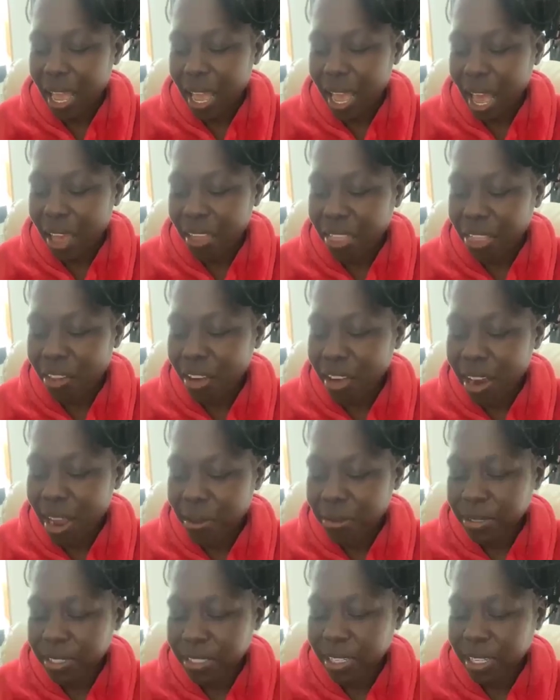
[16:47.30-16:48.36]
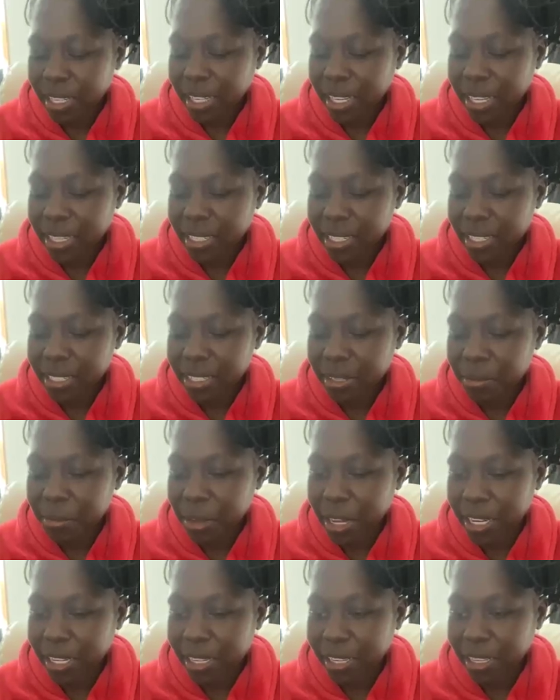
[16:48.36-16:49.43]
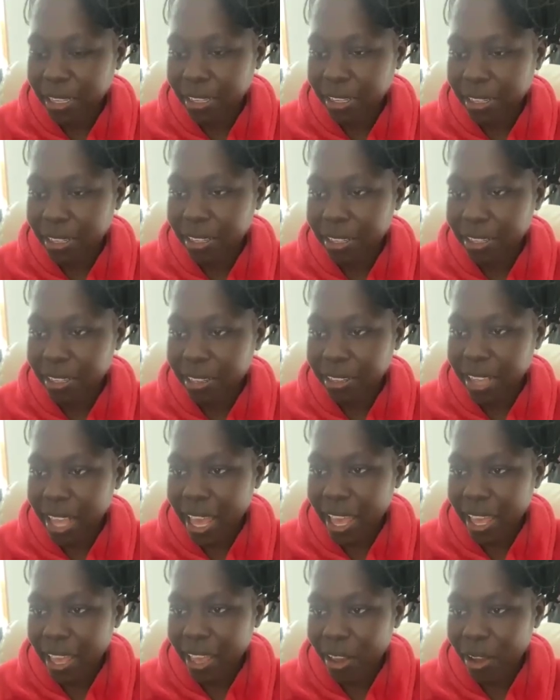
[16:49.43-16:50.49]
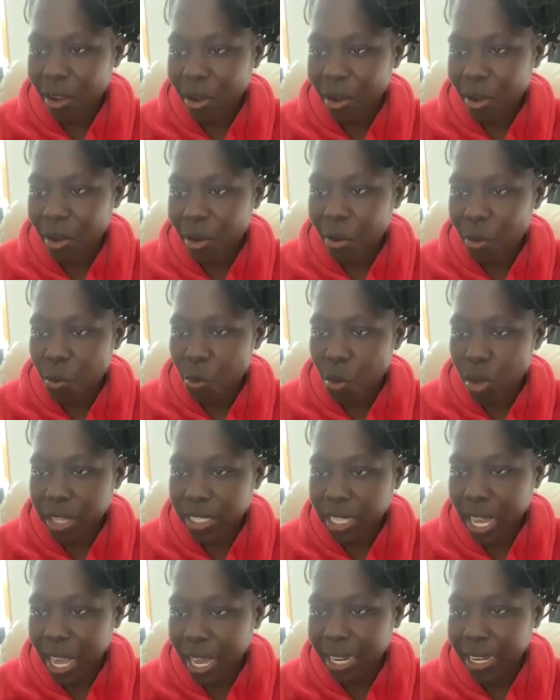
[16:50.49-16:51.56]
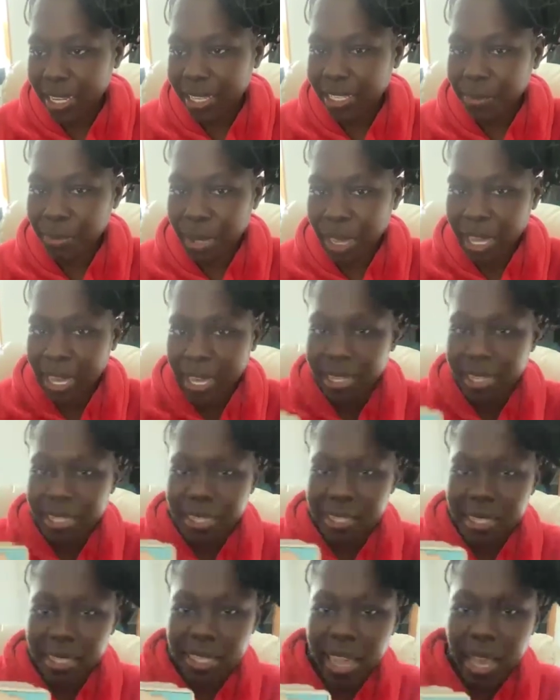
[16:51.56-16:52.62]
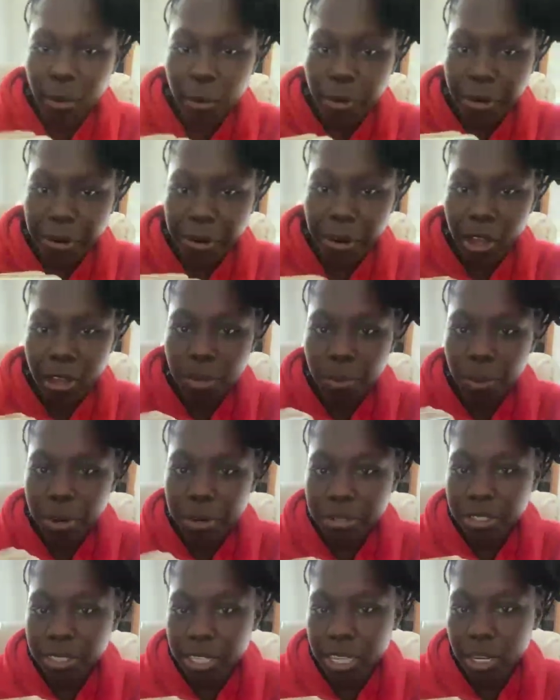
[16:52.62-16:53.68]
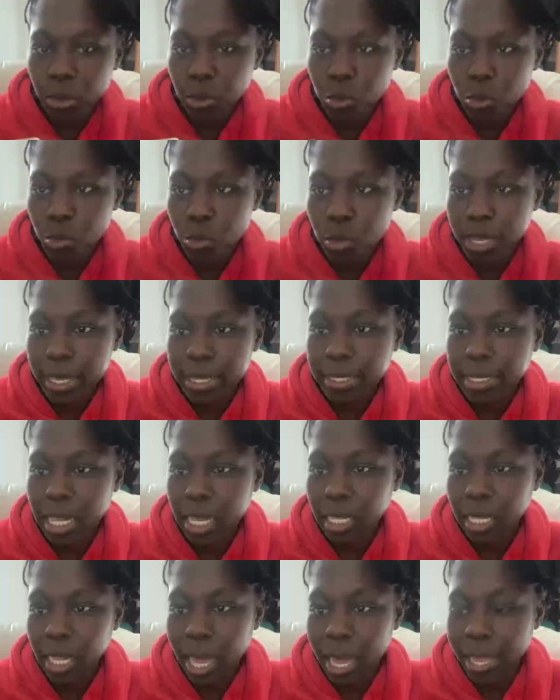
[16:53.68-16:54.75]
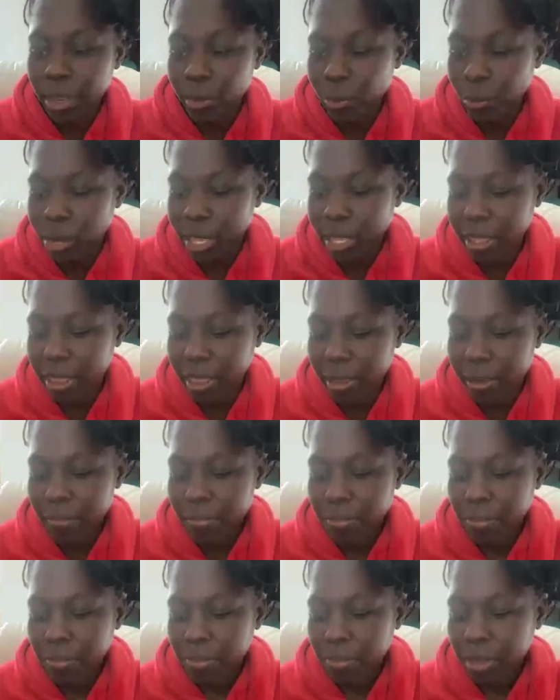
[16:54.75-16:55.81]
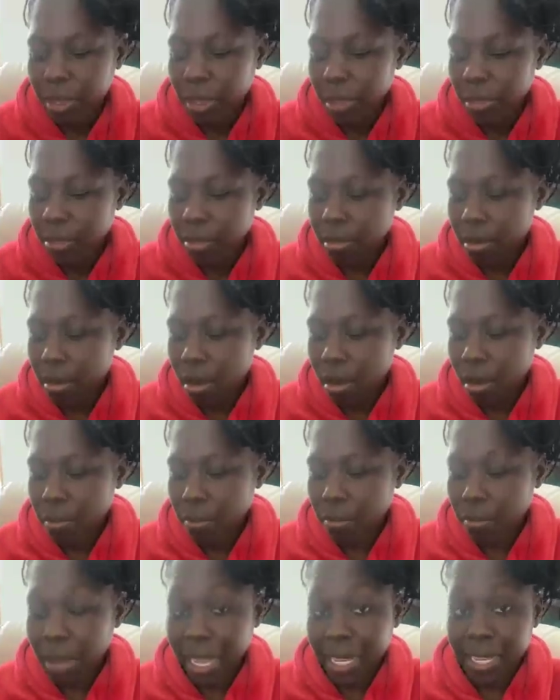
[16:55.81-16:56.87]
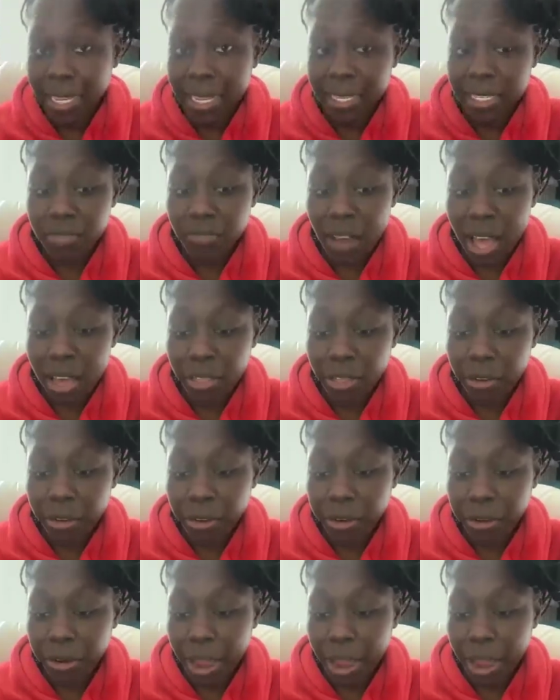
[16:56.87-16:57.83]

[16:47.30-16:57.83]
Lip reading: I thought I was in the hands of somebody that was honest, but honestly, they were a person who was aligned with my kid's father.